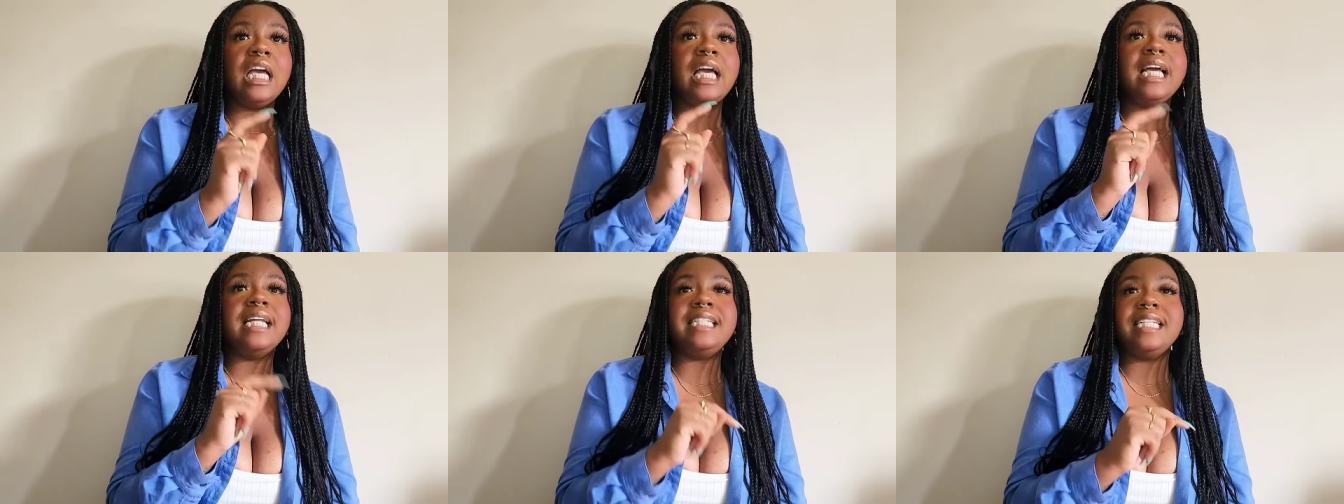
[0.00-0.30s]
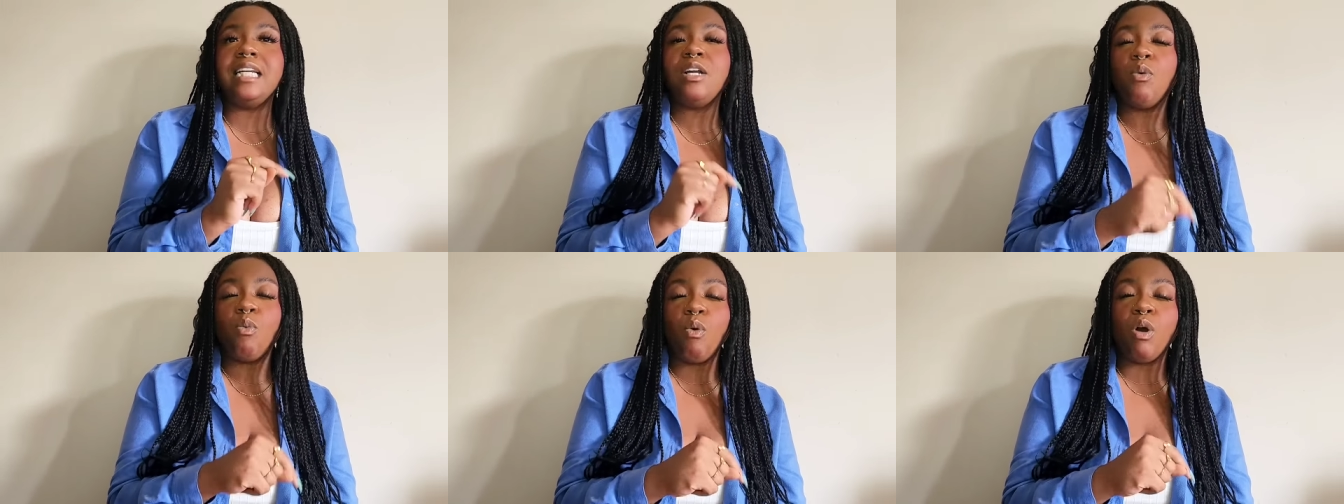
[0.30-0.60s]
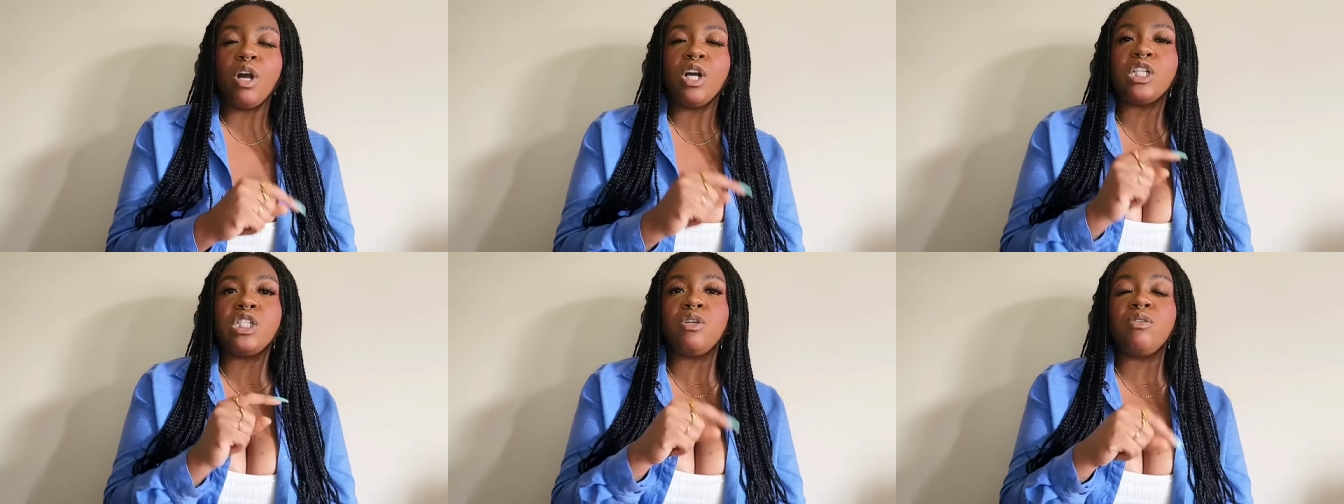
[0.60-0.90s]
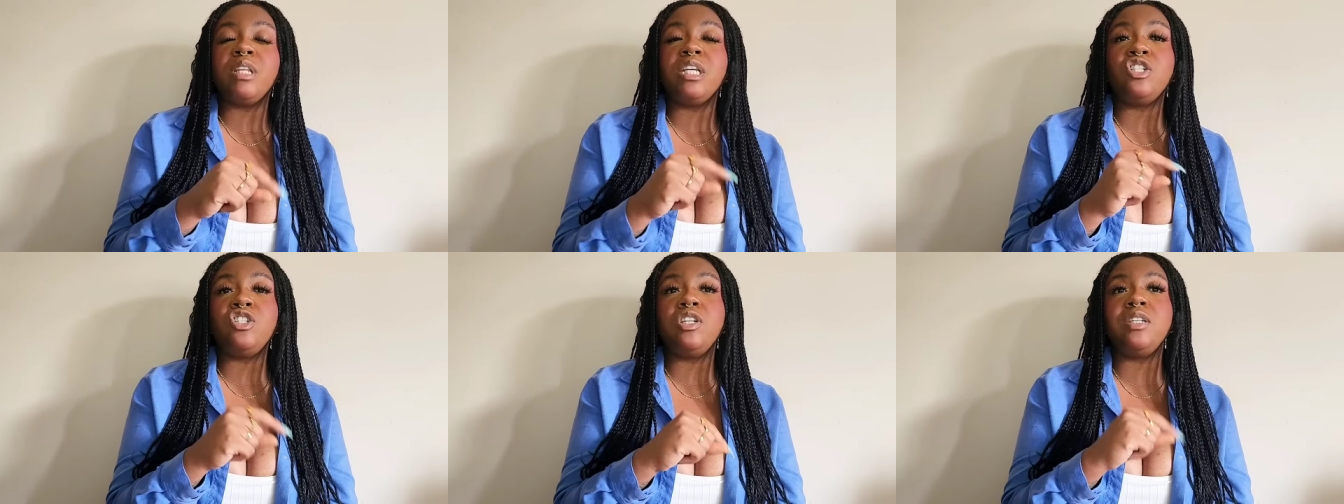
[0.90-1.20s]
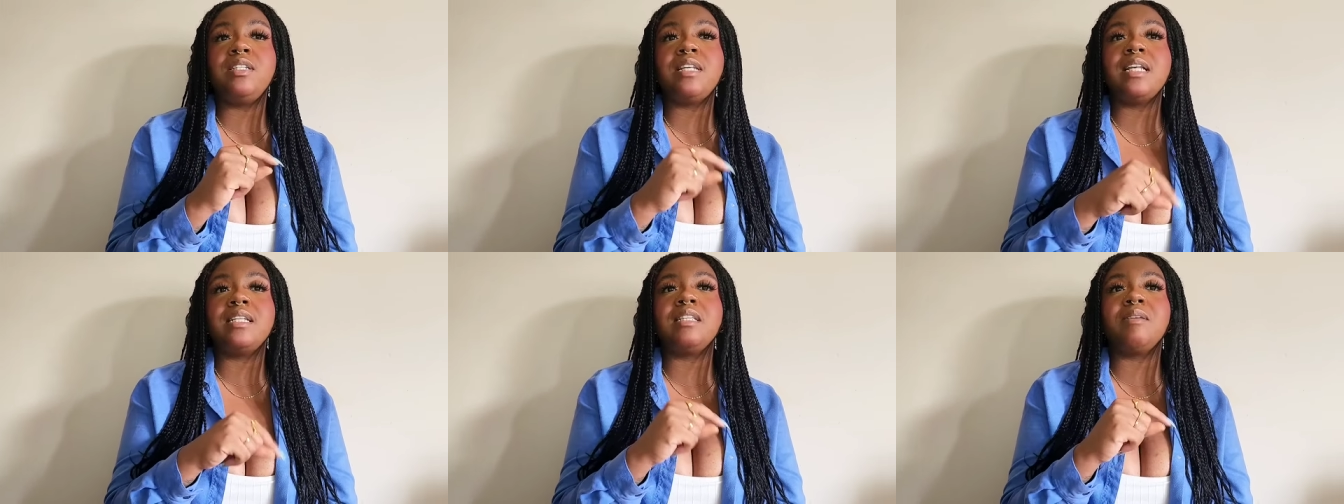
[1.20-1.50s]
it didn't work, so then she
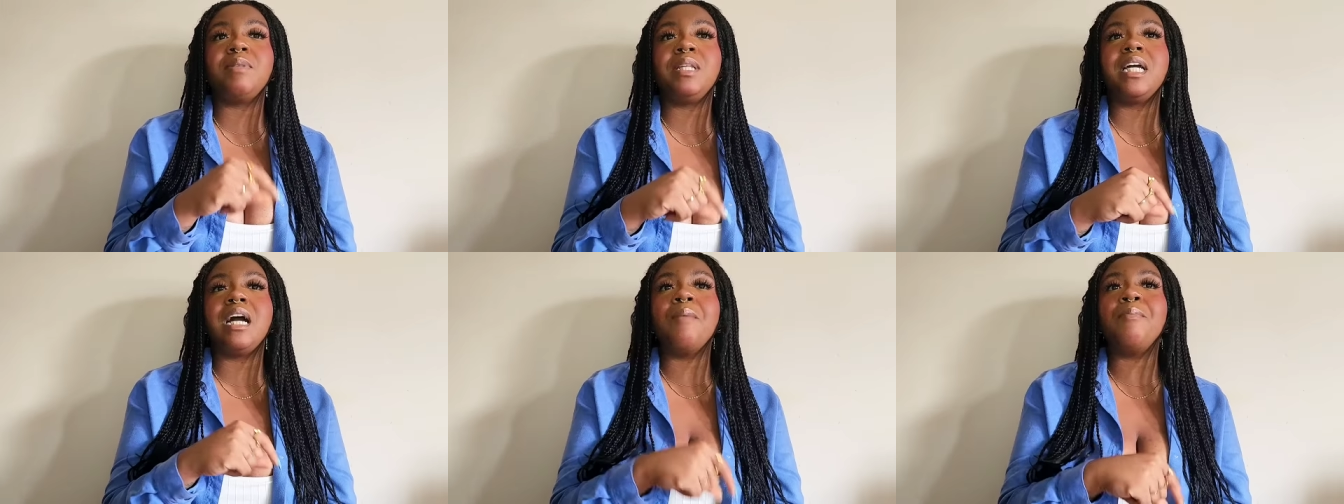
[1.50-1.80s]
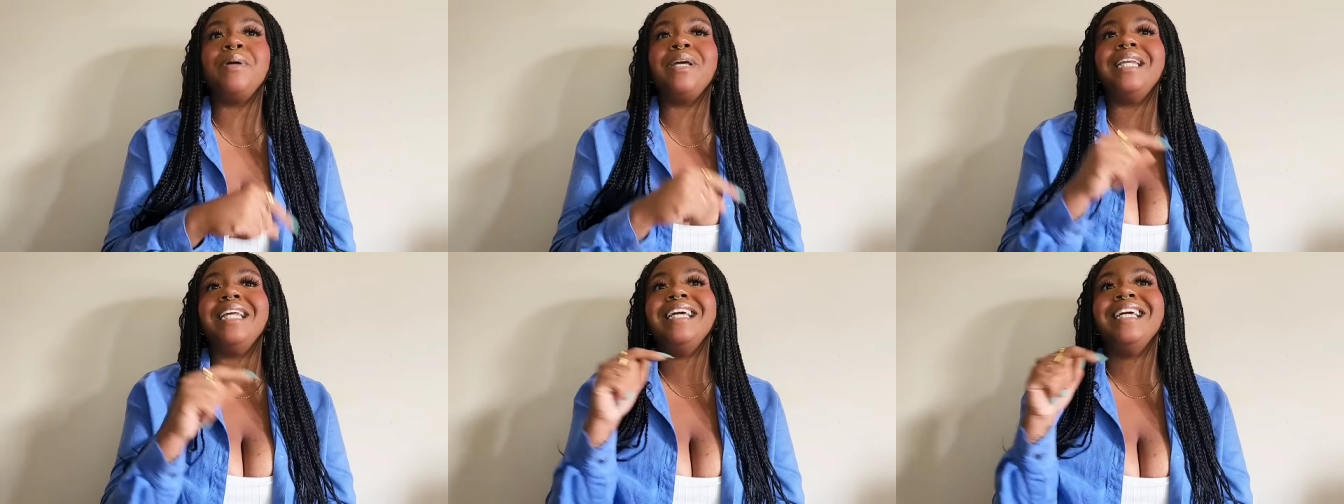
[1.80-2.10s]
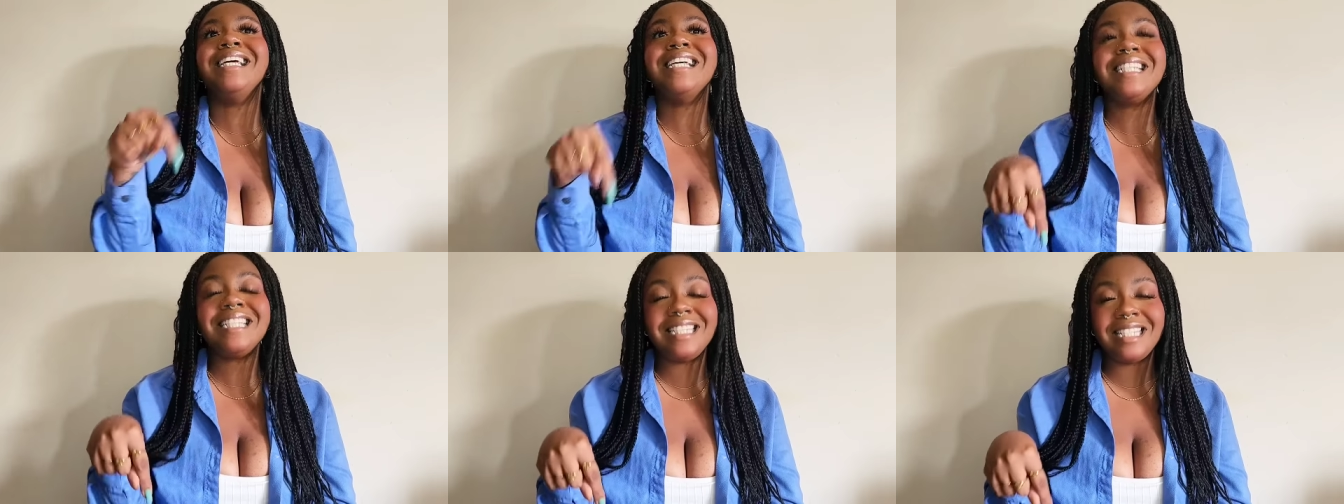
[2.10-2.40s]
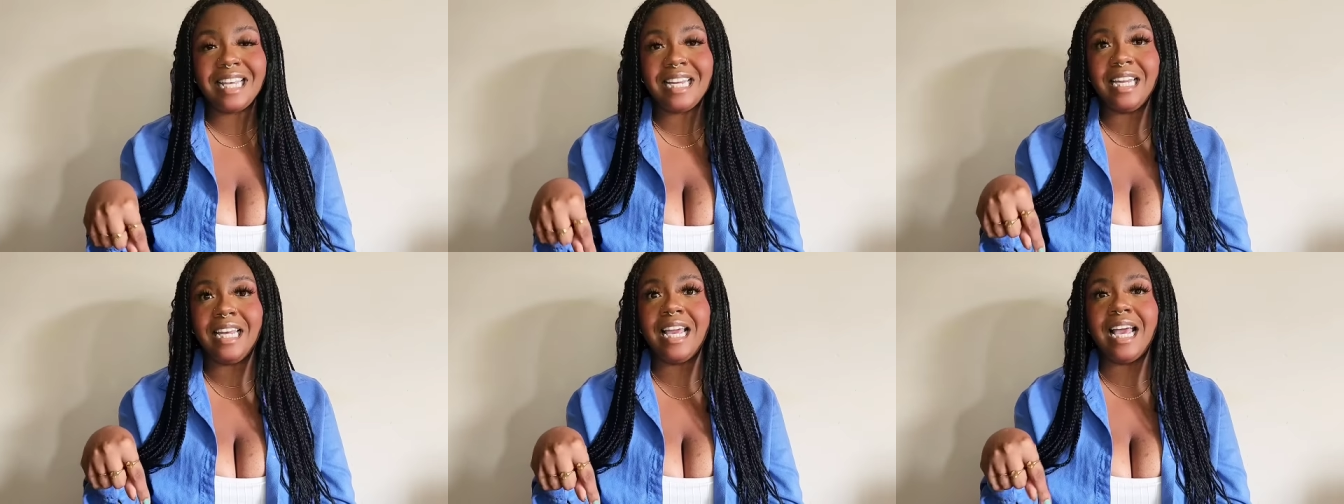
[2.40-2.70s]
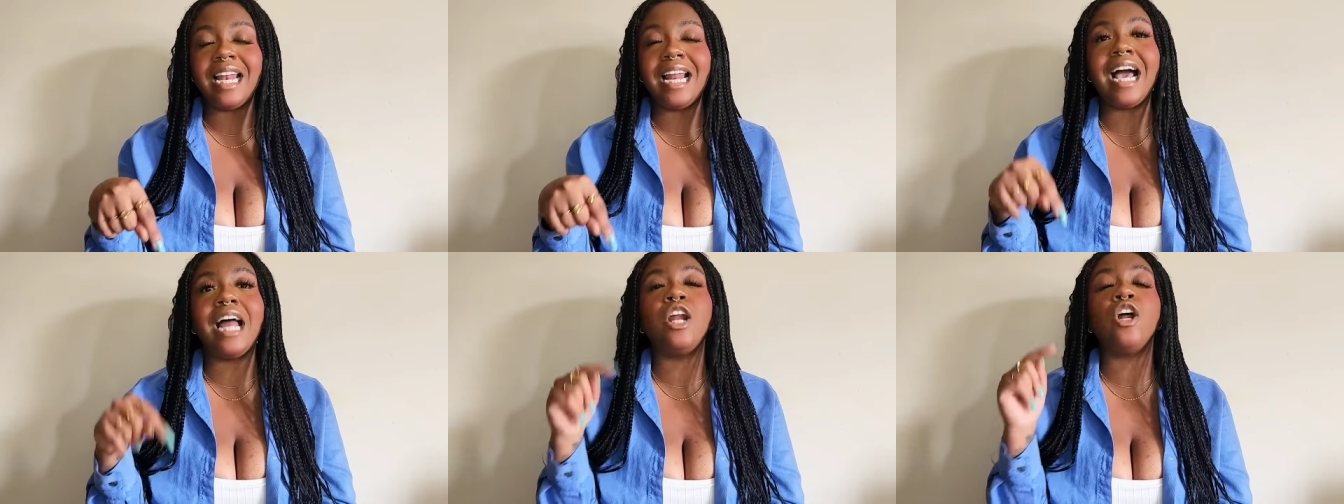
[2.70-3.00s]
set something up in his city
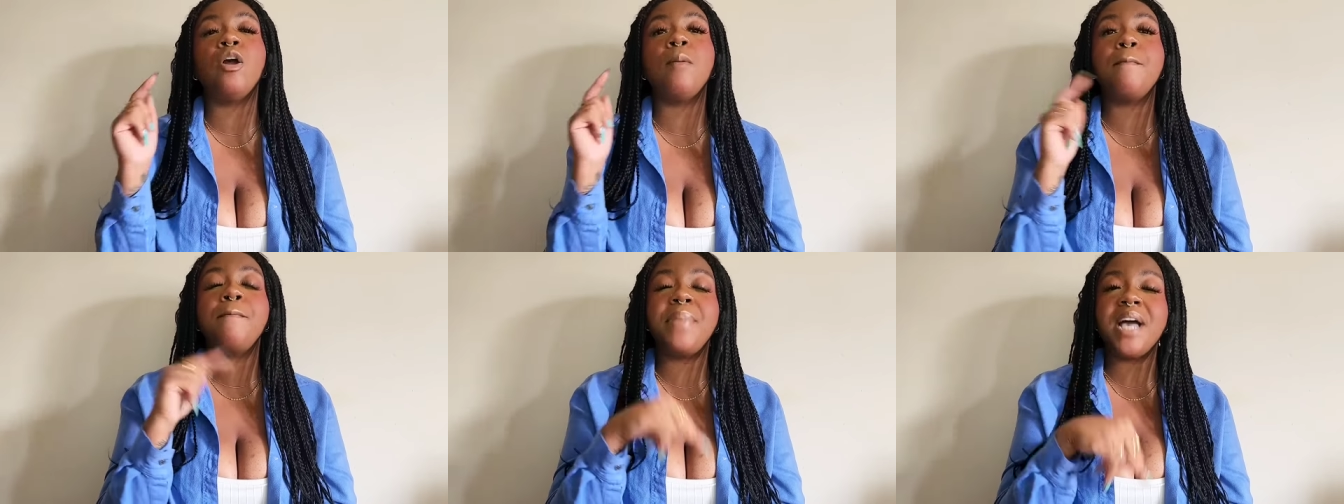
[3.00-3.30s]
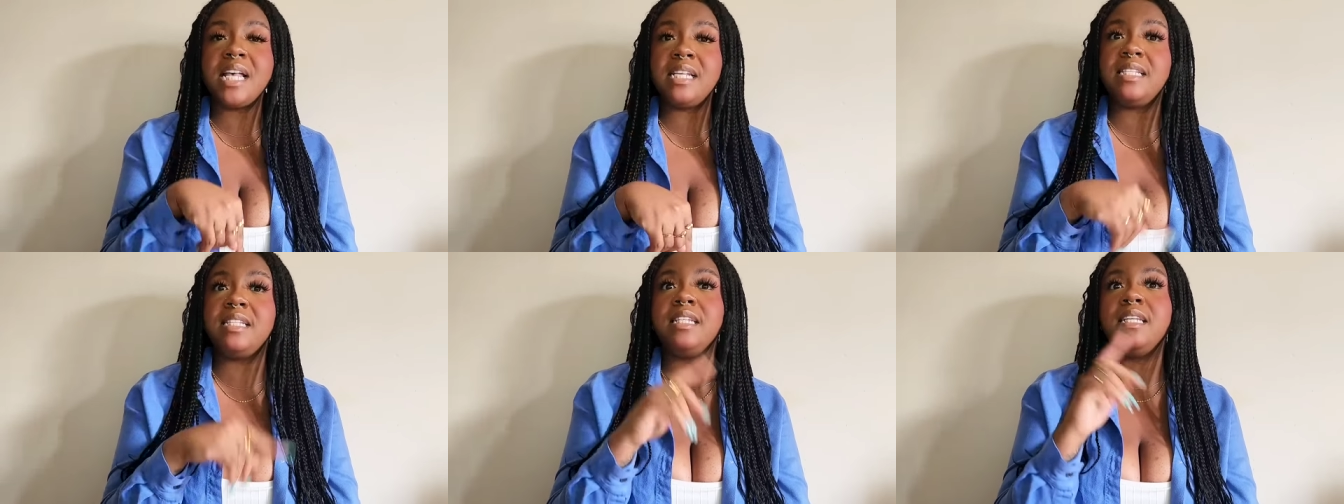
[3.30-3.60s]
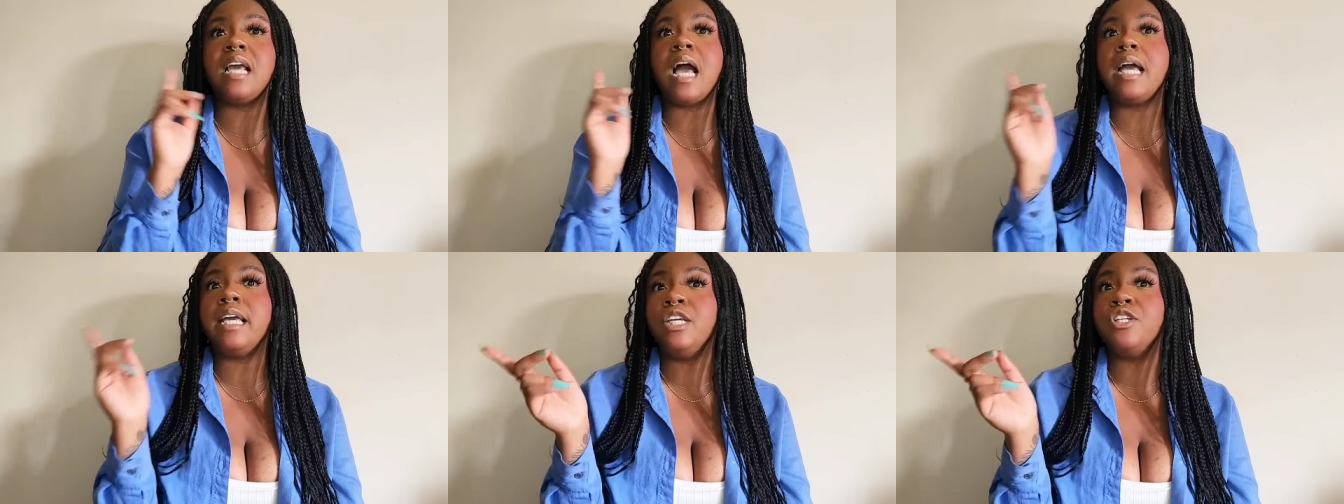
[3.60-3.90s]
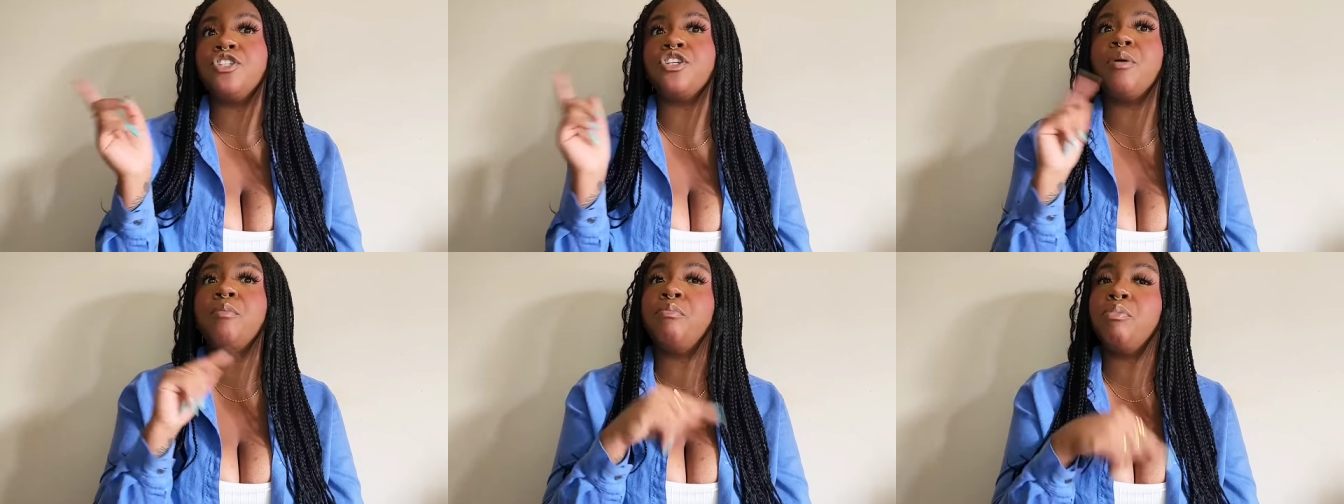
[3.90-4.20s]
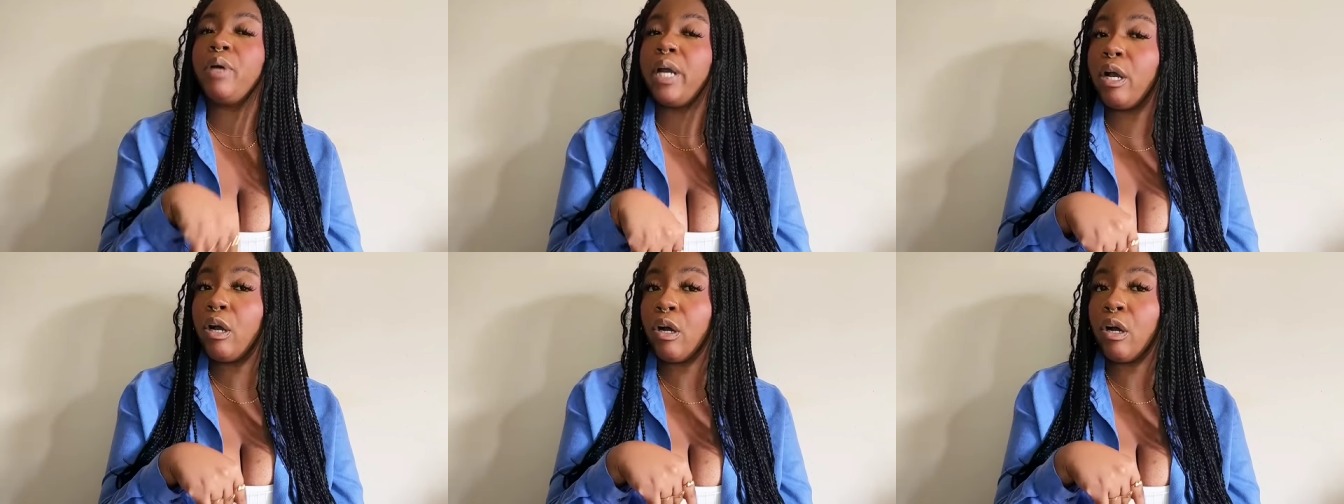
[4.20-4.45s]
and had her bestie, Aisha, bring